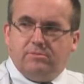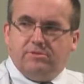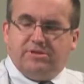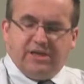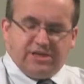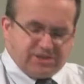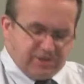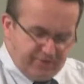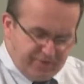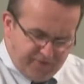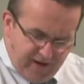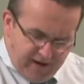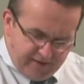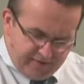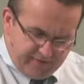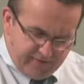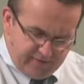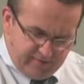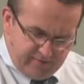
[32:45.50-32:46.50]

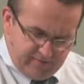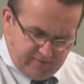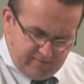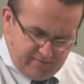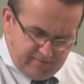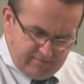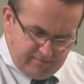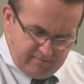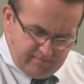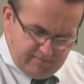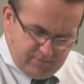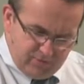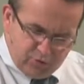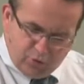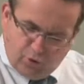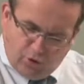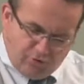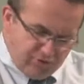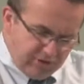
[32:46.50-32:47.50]
Disaffected,
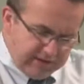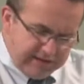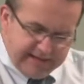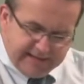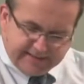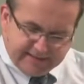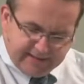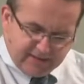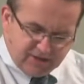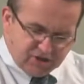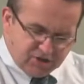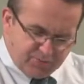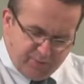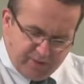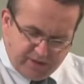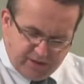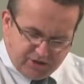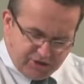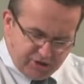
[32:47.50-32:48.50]
not relating
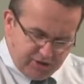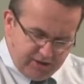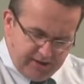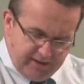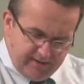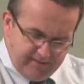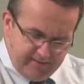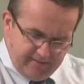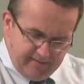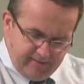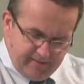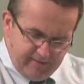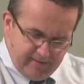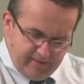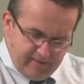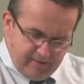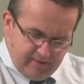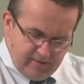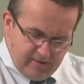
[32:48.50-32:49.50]
spiritually,
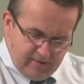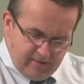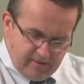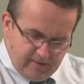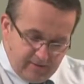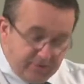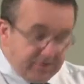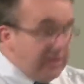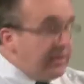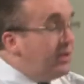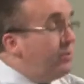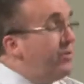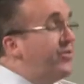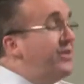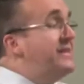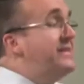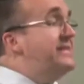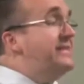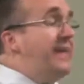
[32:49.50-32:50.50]
dealing with
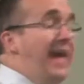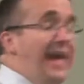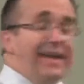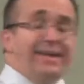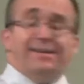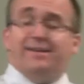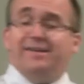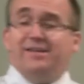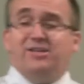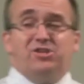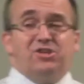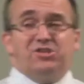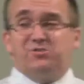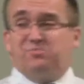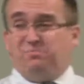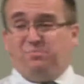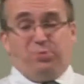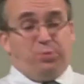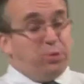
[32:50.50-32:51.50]
integrity,
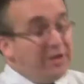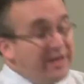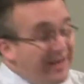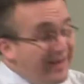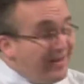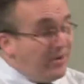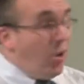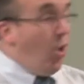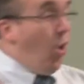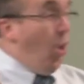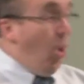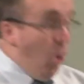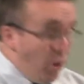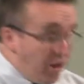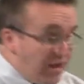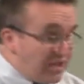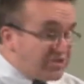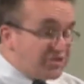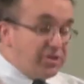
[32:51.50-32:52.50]
just plain
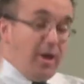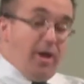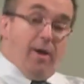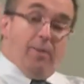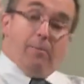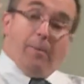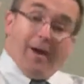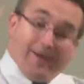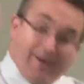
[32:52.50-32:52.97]
honest. My